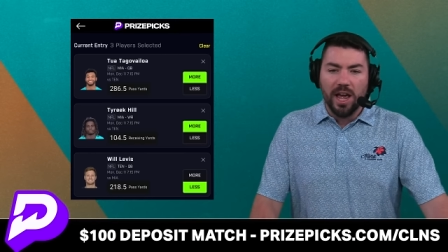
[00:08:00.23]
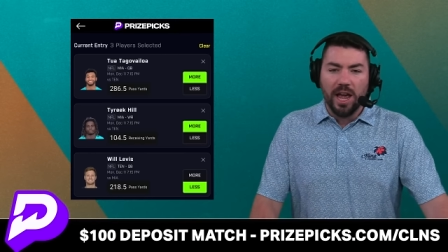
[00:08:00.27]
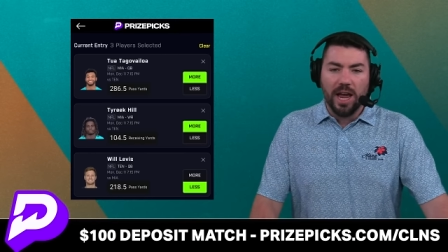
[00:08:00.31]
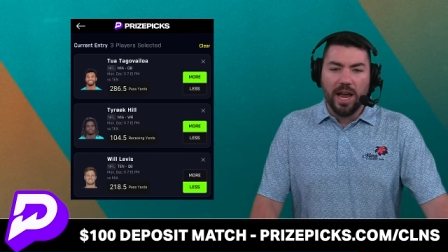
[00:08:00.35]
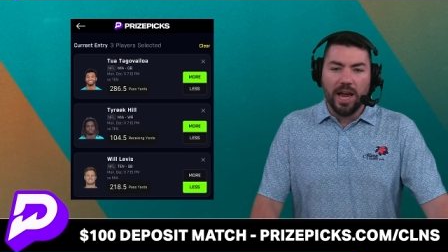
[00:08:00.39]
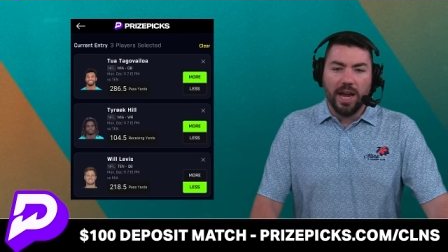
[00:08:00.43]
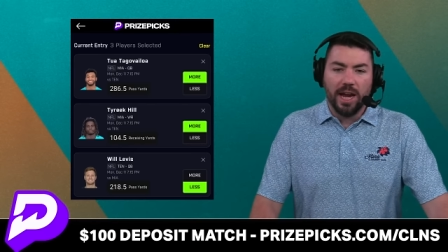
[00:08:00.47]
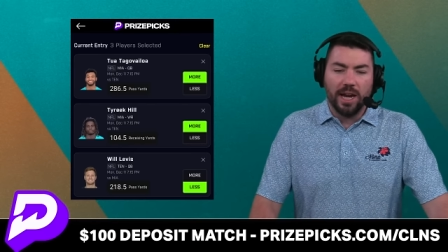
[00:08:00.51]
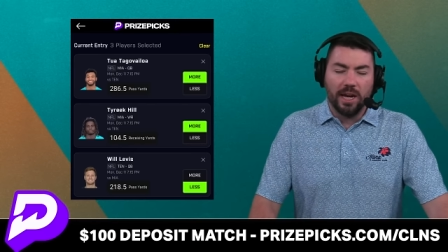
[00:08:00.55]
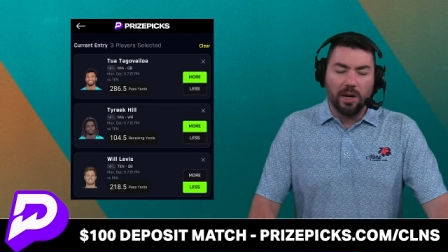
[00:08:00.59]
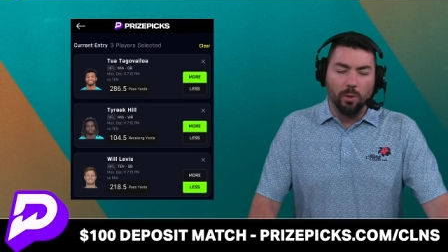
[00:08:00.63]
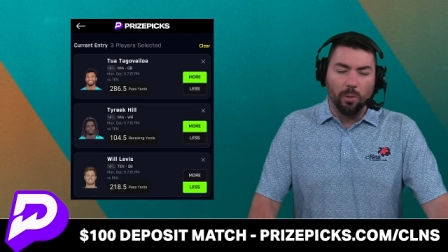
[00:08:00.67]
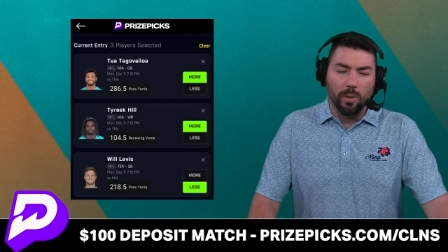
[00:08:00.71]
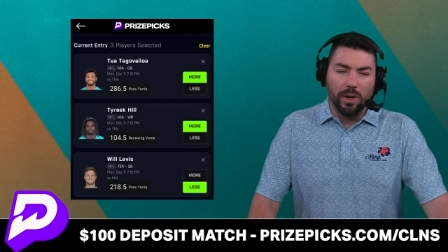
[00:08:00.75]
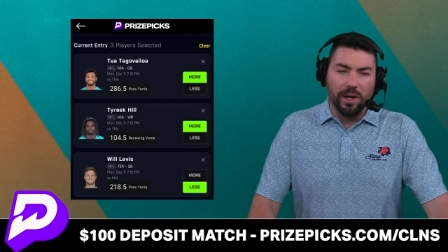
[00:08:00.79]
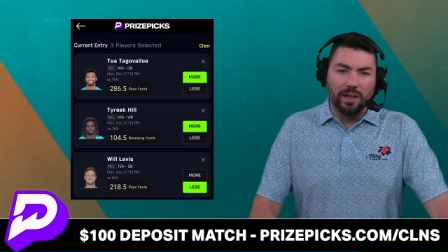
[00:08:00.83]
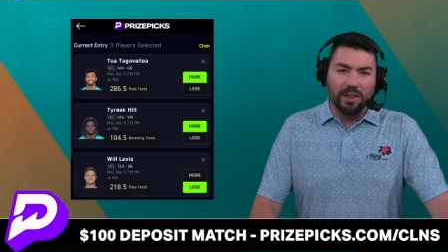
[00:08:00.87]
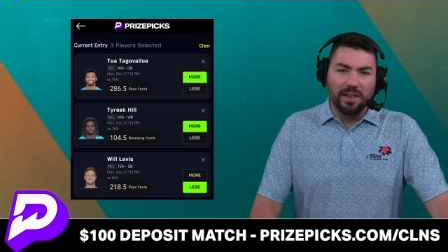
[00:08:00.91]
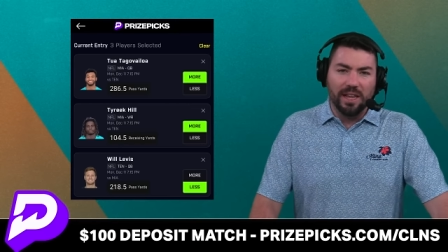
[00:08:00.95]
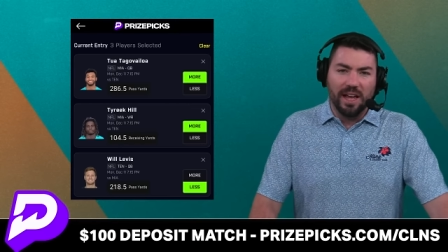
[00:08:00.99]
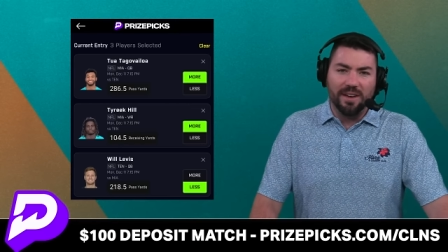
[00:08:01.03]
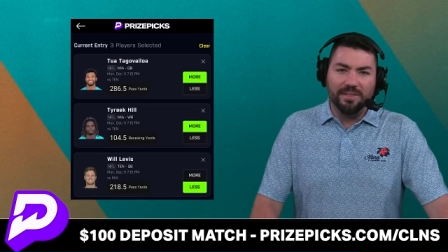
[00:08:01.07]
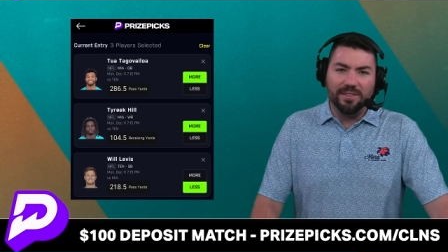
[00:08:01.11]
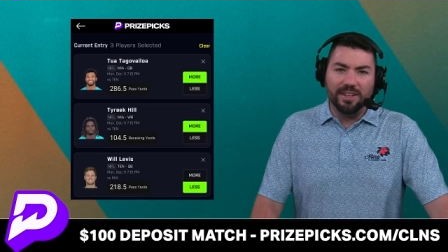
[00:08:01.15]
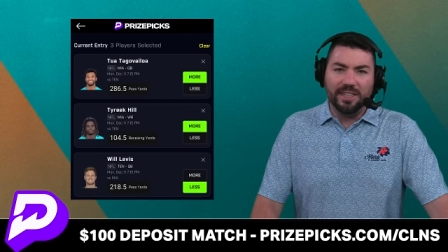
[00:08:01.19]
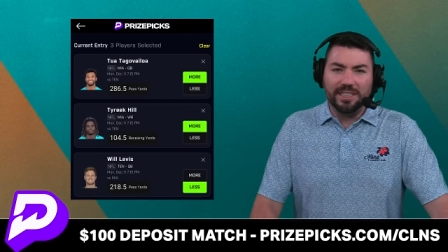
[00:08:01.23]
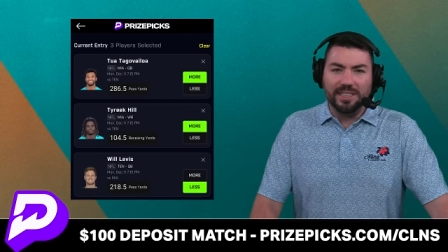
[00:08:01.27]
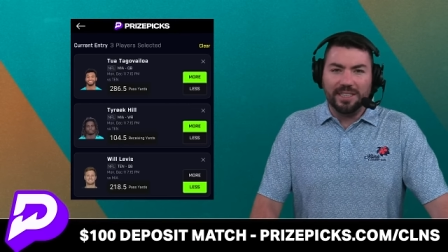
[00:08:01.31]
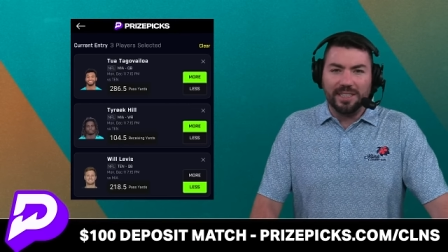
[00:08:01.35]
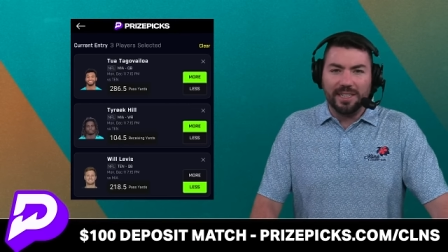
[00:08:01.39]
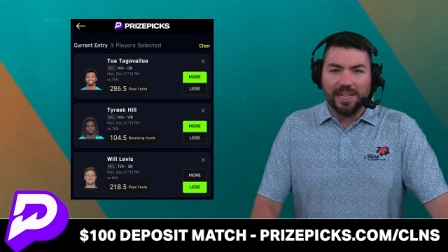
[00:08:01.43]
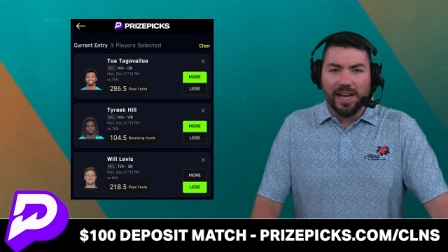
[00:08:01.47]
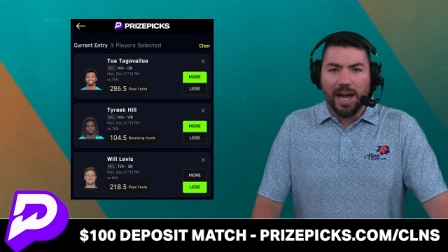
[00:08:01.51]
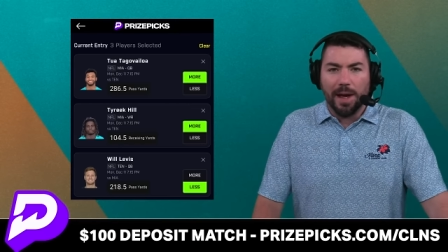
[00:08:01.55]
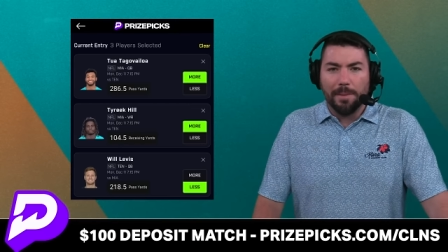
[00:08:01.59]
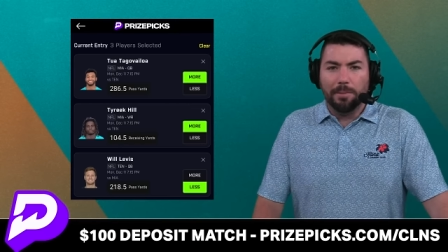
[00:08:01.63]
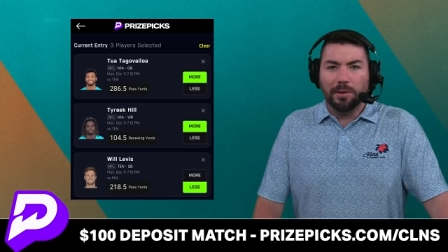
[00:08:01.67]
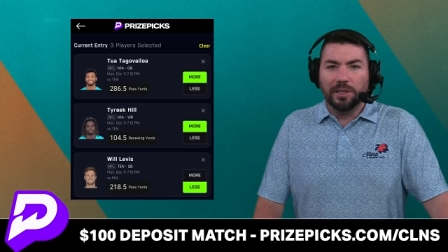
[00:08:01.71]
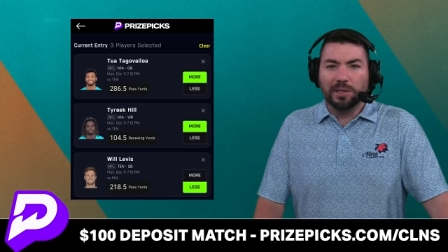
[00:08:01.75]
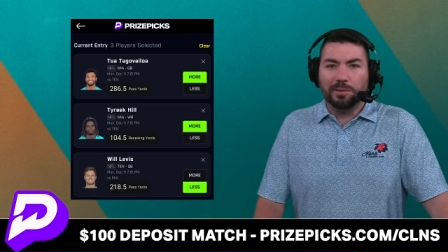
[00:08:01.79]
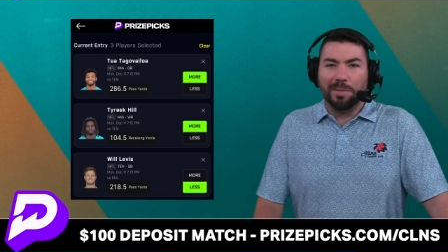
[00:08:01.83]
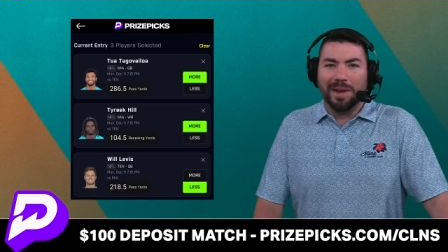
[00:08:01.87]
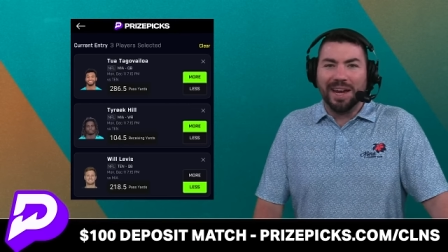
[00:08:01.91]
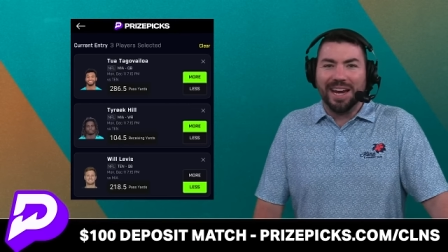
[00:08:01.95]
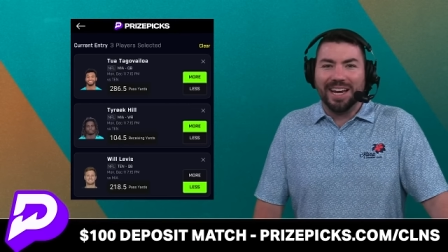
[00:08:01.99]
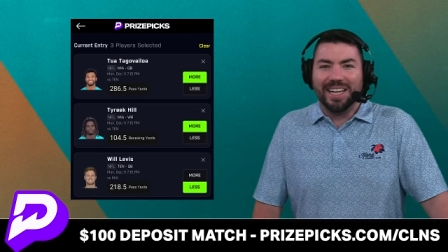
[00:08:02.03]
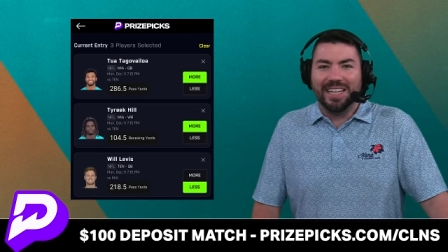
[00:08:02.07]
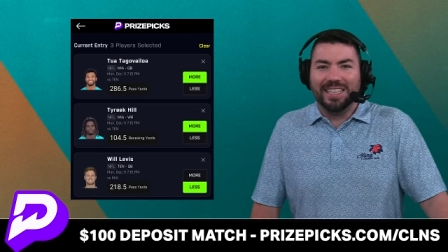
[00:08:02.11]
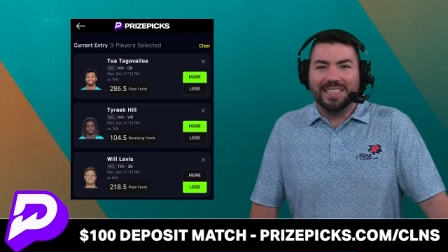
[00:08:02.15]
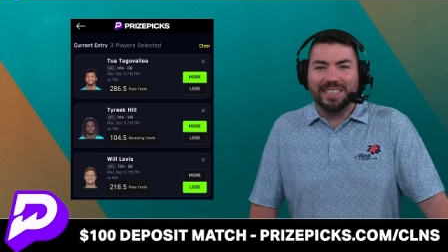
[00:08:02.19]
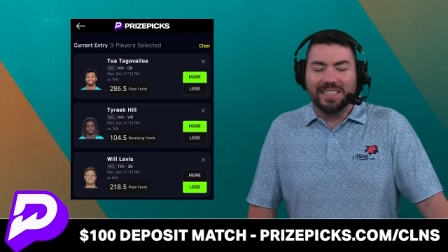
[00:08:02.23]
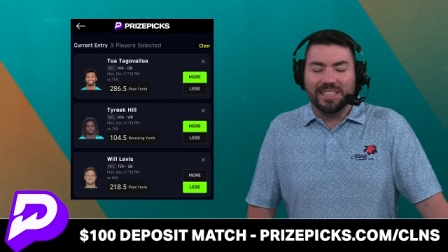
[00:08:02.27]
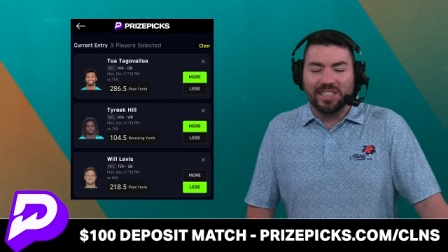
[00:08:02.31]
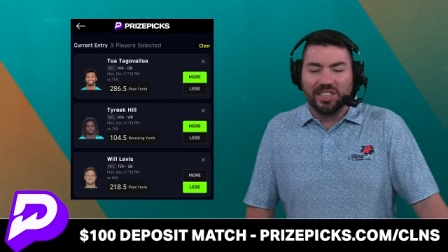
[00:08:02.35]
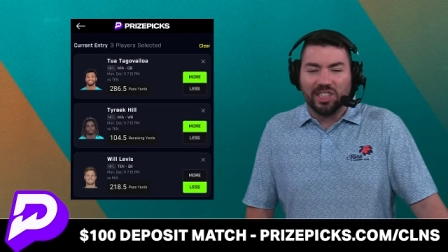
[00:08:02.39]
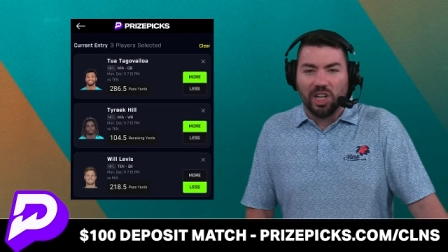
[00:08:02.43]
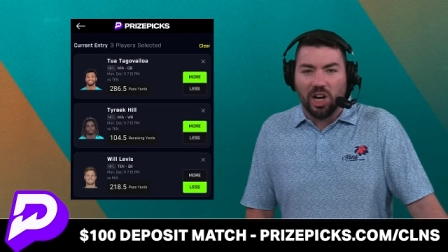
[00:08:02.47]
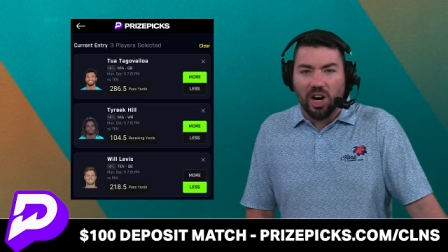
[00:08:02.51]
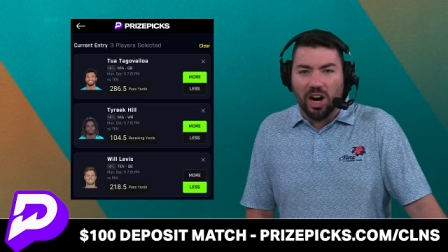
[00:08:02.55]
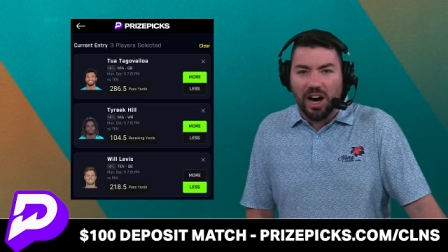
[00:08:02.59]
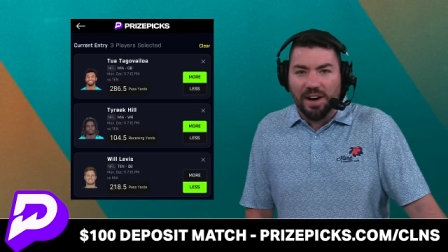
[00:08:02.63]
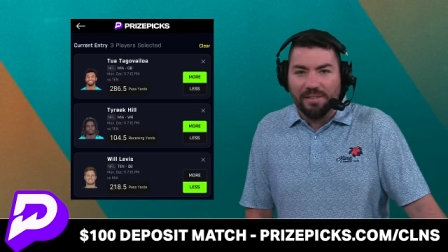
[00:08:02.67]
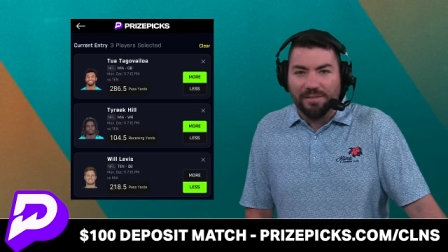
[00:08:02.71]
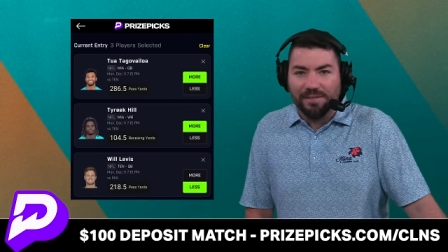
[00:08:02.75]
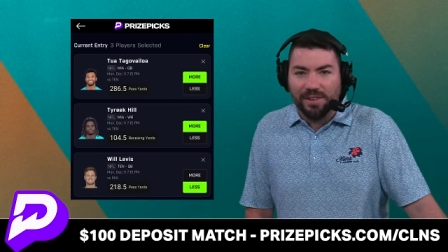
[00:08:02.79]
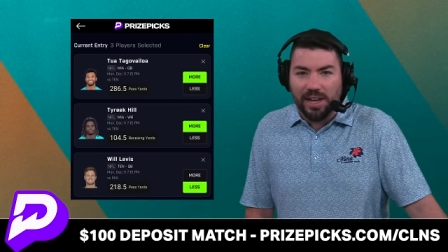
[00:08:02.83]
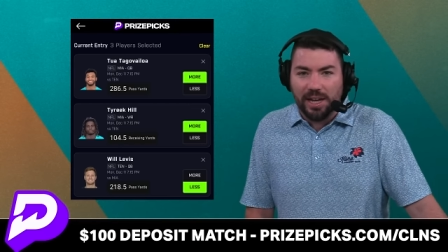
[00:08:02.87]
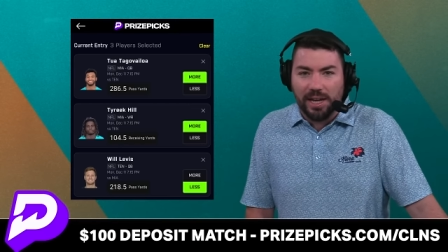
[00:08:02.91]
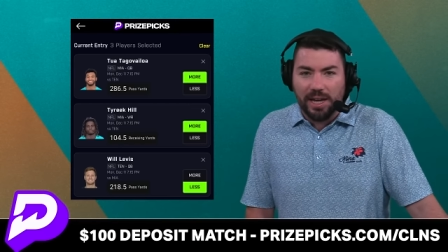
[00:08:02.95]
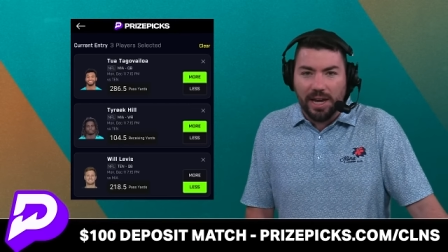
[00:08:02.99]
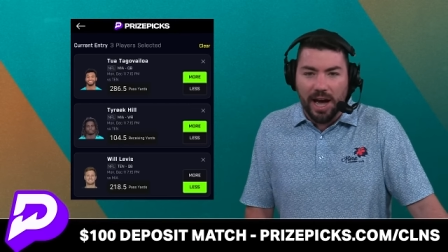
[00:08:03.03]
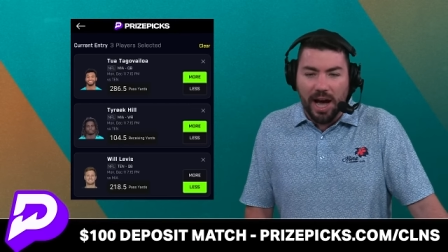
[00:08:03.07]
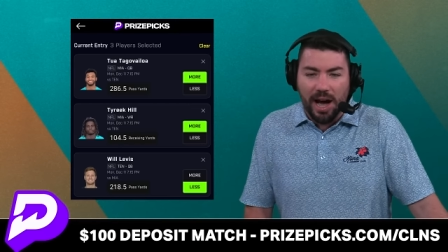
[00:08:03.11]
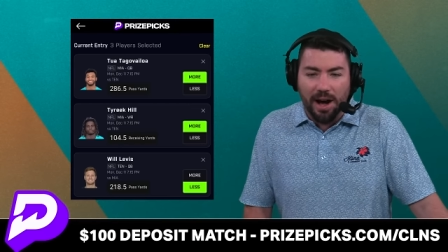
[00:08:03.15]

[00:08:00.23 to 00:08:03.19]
And Will Levis, the guy puts mayonnaise in his coffee.